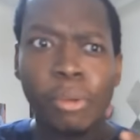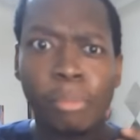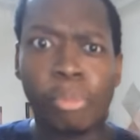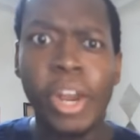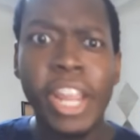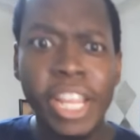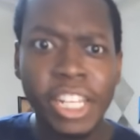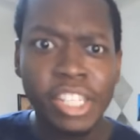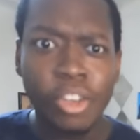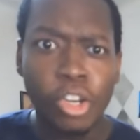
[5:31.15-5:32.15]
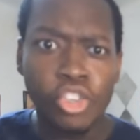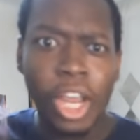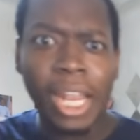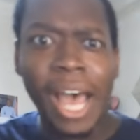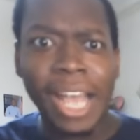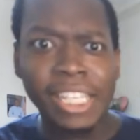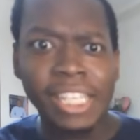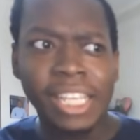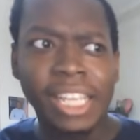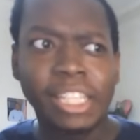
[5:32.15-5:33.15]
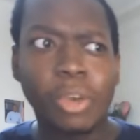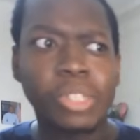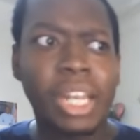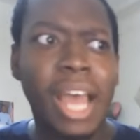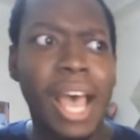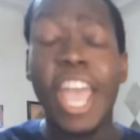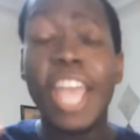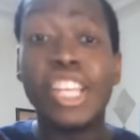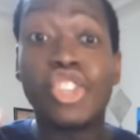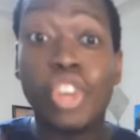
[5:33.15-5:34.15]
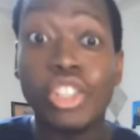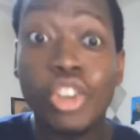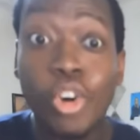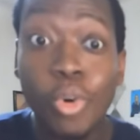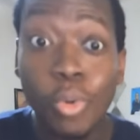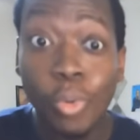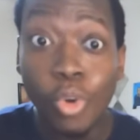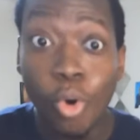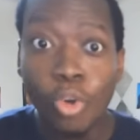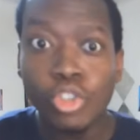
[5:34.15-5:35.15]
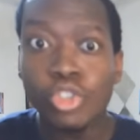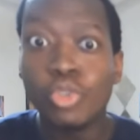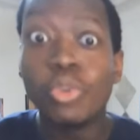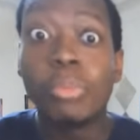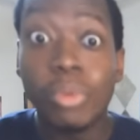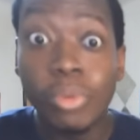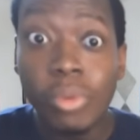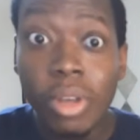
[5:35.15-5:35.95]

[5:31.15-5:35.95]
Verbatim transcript: braids or dreadlocks, those are not in dress code or suitable